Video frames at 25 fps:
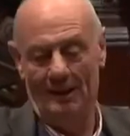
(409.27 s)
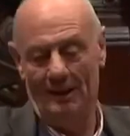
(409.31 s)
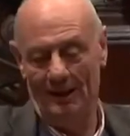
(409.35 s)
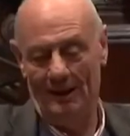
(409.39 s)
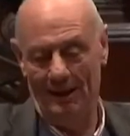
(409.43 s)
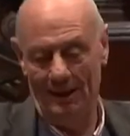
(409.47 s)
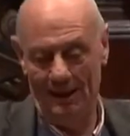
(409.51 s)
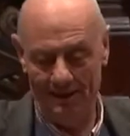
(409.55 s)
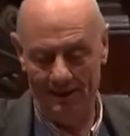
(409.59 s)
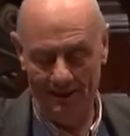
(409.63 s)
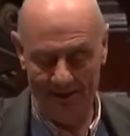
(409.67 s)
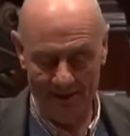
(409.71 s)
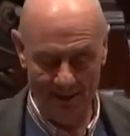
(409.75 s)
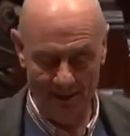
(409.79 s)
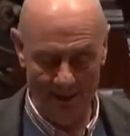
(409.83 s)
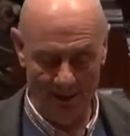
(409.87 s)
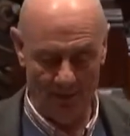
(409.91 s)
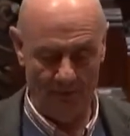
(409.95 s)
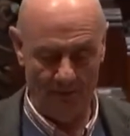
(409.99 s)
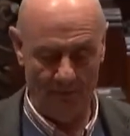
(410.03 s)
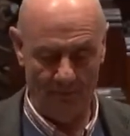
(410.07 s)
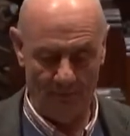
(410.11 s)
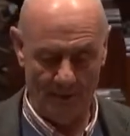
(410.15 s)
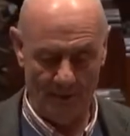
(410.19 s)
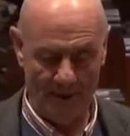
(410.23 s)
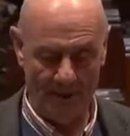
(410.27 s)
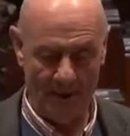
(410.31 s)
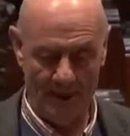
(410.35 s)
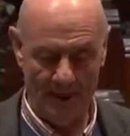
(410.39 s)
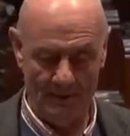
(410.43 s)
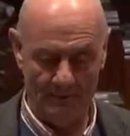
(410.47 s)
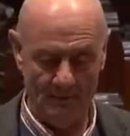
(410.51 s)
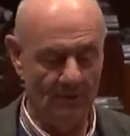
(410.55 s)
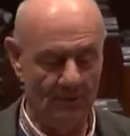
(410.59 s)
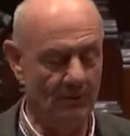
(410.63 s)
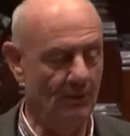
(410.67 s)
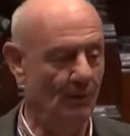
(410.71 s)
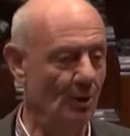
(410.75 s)
itself
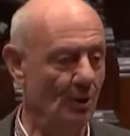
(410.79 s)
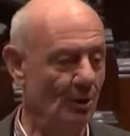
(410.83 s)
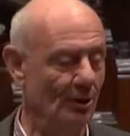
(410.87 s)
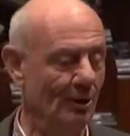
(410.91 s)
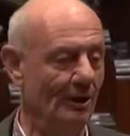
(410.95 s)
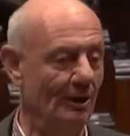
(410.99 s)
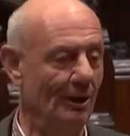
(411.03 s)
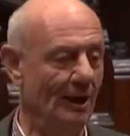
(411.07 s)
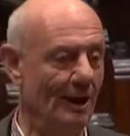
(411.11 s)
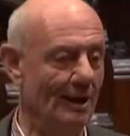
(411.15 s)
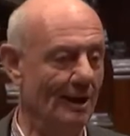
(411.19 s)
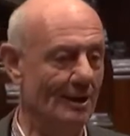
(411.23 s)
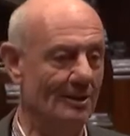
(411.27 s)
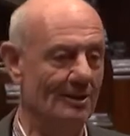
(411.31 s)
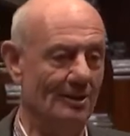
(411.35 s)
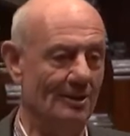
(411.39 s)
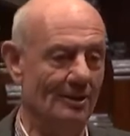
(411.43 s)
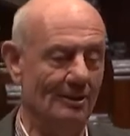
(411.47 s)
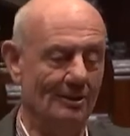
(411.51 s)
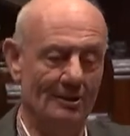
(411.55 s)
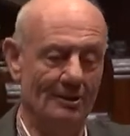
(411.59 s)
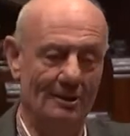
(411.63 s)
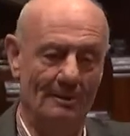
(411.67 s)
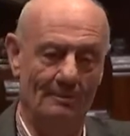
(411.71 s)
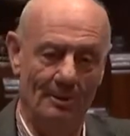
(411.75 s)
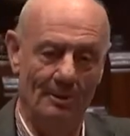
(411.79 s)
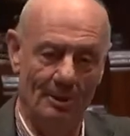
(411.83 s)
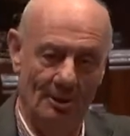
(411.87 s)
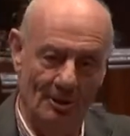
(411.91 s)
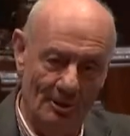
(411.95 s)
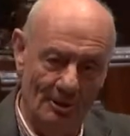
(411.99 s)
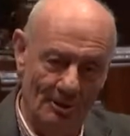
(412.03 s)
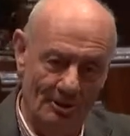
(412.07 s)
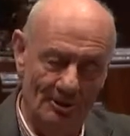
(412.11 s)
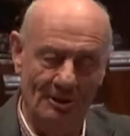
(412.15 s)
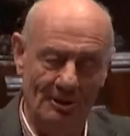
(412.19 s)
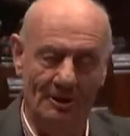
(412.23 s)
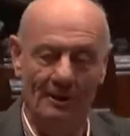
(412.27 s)
becomes fertiliser, and the
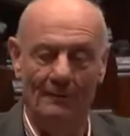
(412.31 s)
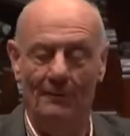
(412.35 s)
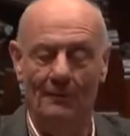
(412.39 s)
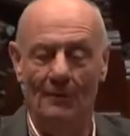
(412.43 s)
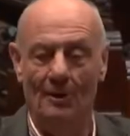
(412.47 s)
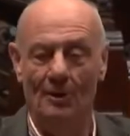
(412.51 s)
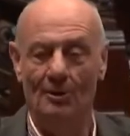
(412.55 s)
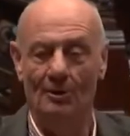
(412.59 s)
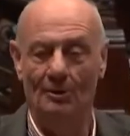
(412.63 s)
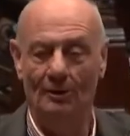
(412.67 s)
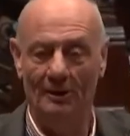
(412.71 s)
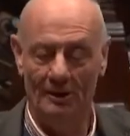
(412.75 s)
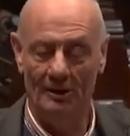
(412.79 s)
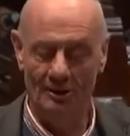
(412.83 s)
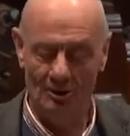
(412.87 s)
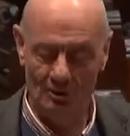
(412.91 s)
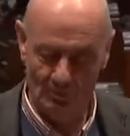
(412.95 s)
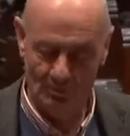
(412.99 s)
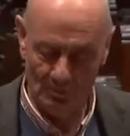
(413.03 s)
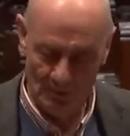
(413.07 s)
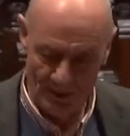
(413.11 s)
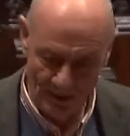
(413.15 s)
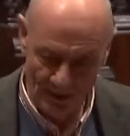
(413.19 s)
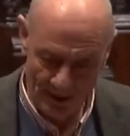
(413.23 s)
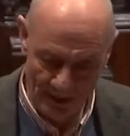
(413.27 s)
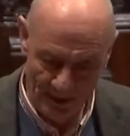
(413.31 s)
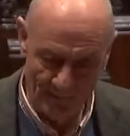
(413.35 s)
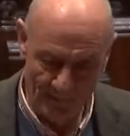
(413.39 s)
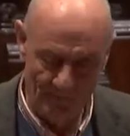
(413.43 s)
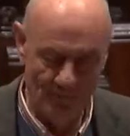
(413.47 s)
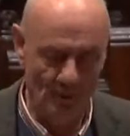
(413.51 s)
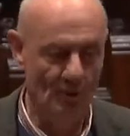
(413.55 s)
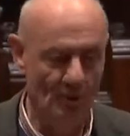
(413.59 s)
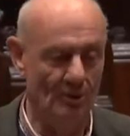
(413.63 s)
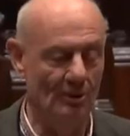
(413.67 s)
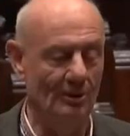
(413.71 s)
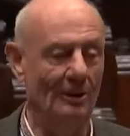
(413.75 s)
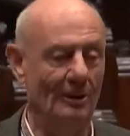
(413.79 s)
birds and the foliage with their
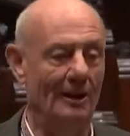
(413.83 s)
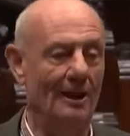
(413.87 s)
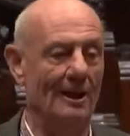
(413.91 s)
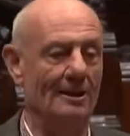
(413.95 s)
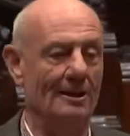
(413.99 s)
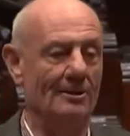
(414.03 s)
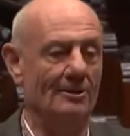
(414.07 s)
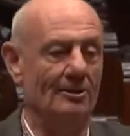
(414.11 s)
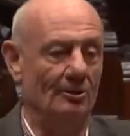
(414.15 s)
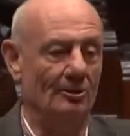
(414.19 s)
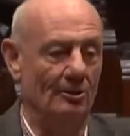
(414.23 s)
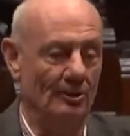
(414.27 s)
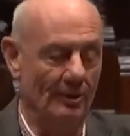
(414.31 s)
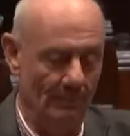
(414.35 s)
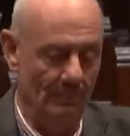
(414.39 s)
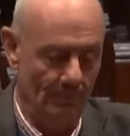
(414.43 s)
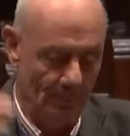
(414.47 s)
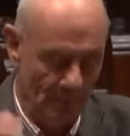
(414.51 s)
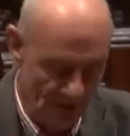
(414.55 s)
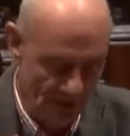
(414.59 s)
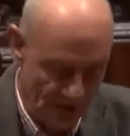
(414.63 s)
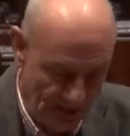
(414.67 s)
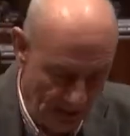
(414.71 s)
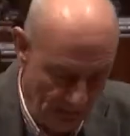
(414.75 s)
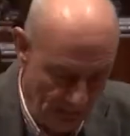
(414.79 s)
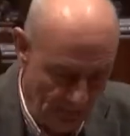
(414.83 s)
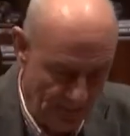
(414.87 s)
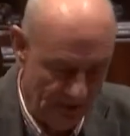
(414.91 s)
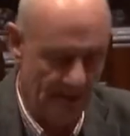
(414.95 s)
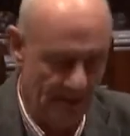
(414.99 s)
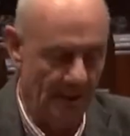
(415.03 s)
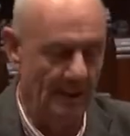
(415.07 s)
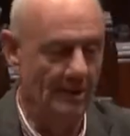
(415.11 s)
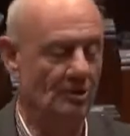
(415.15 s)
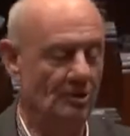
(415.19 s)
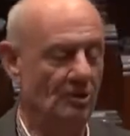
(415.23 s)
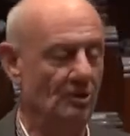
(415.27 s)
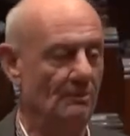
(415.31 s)
fertiliser, and the
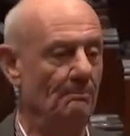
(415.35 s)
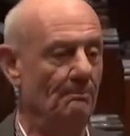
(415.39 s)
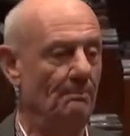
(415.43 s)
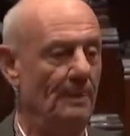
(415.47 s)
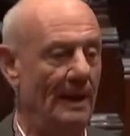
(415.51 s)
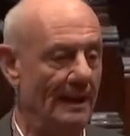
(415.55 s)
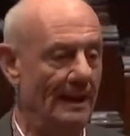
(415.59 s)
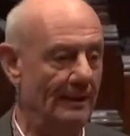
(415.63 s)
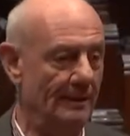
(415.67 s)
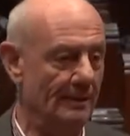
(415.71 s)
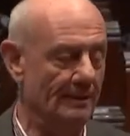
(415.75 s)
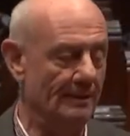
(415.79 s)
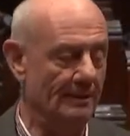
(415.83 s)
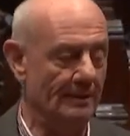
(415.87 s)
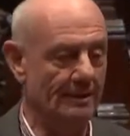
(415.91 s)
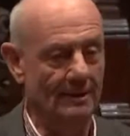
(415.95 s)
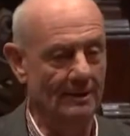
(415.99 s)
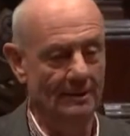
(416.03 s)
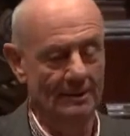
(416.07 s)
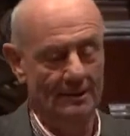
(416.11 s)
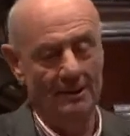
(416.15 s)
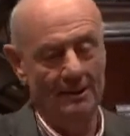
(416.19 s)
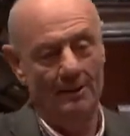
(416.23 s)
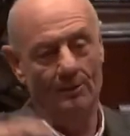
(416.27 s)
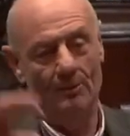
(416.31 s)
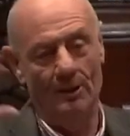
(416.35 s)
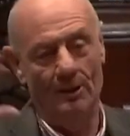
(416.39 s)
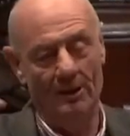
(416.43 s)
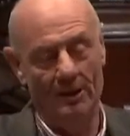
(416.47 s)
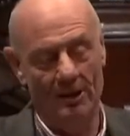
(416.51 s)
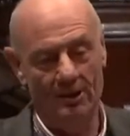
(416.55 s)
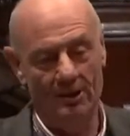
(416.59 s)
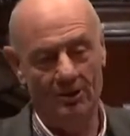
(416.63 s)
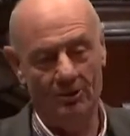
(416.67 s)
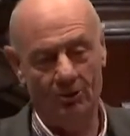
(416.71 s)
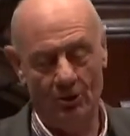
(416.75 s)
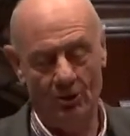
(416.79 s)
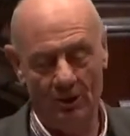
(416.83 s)
precipitation patterns when
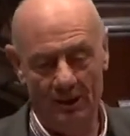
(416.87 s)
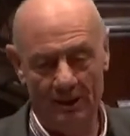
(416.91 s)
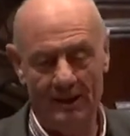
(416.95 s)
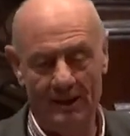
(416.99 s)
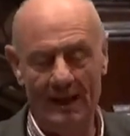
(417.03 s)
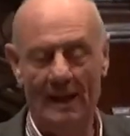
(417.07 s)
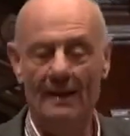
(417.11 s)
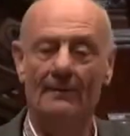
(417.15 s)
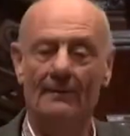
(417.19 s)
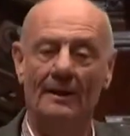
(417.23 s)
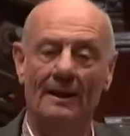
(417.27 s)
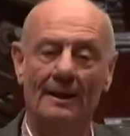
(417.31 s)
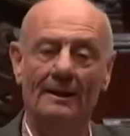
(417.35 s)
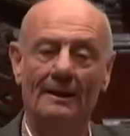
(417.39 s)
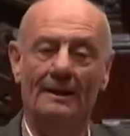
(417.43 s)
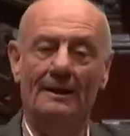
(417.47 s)
there's tree cover,